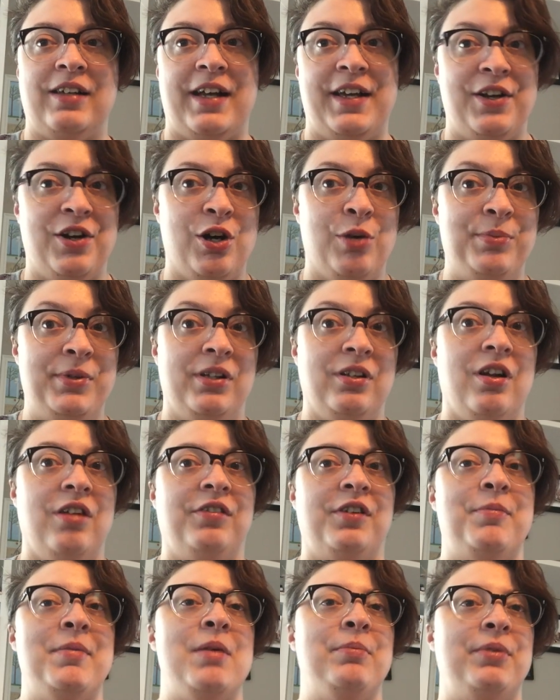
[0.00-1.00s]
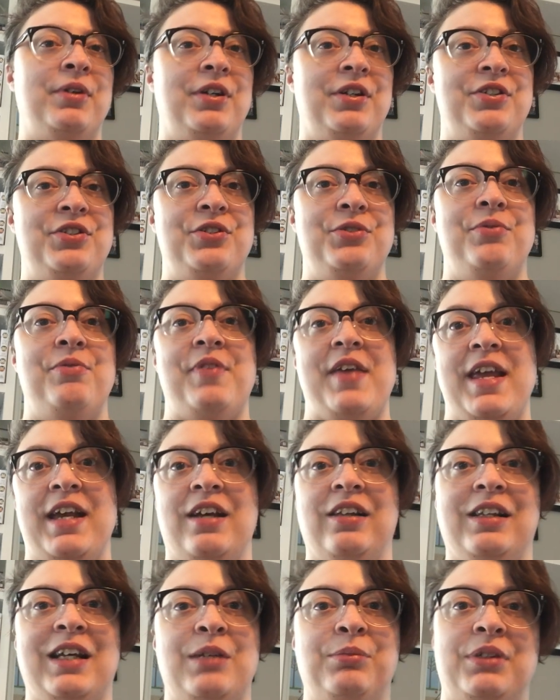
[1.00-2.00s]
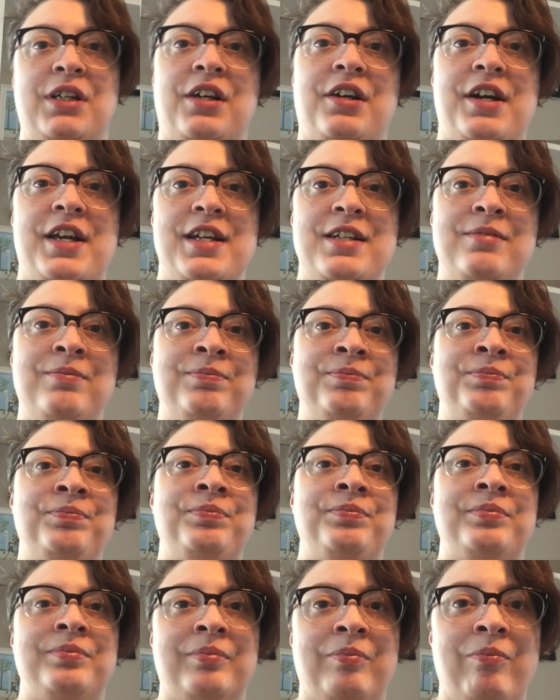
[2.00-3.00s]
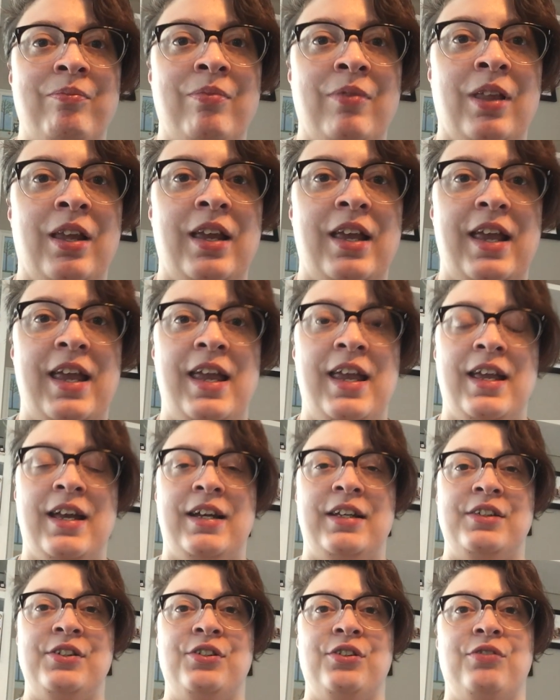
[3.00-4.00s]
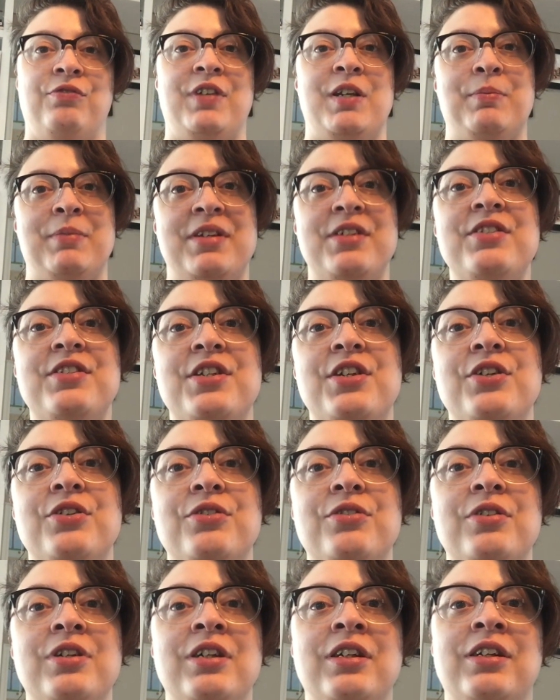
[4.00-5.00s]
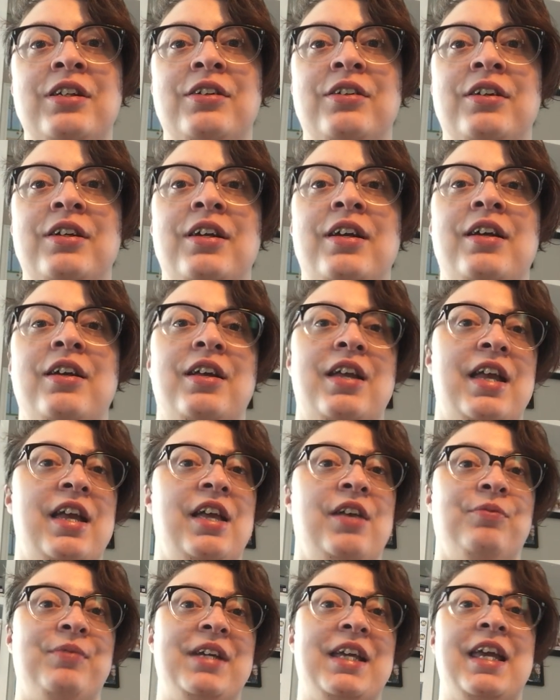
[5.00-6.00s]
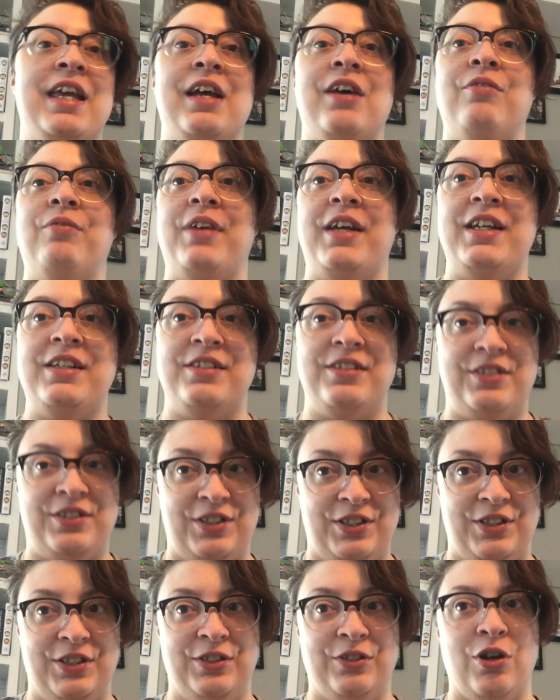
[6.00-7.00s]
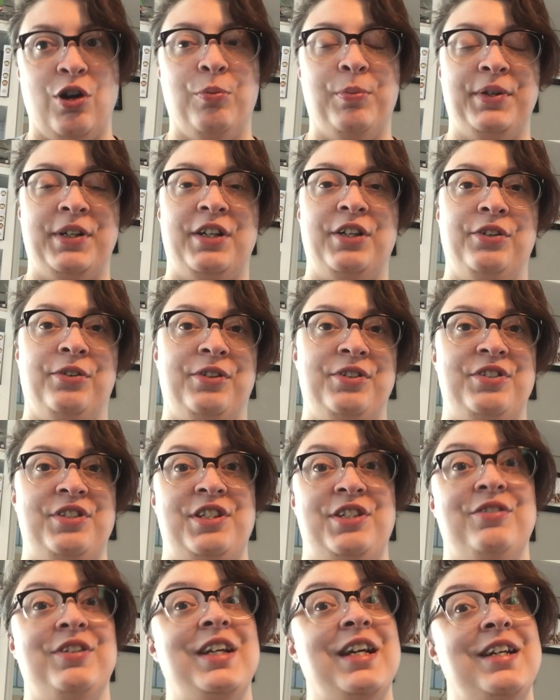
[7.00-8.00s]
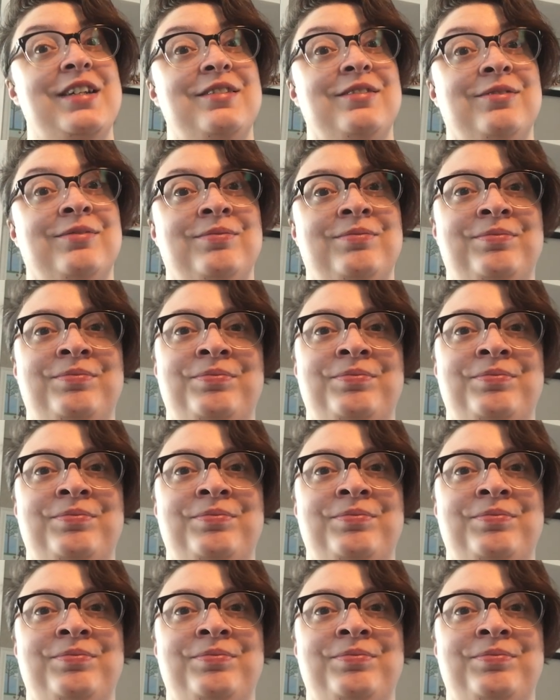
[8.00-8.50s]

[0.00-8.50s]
I hope you'll all remember to thank a librarian. And we miss you, and we can't wait to open our doors to you again.